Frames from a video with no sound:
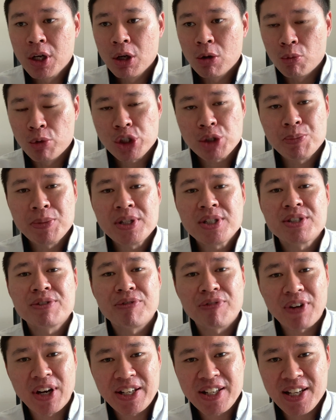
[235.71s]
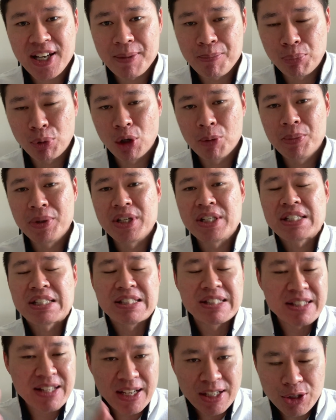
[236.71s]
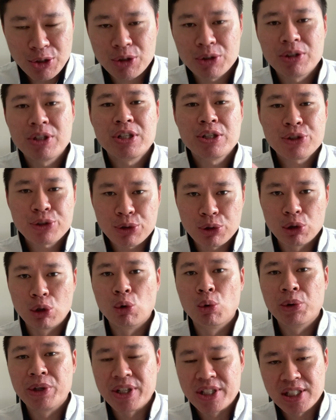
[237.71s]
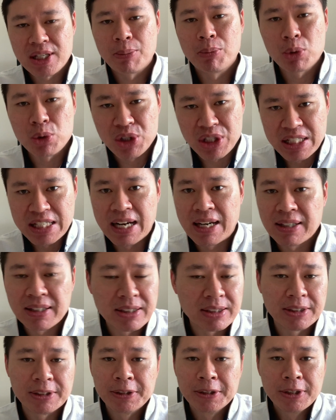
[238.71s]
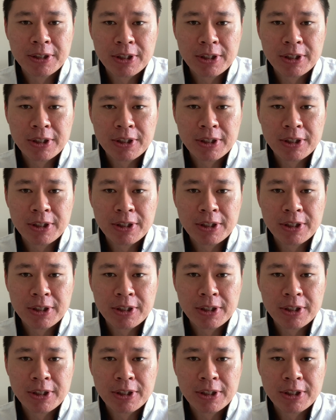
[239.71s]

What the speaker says: Which means finding employment is naturally slower than someone's younger.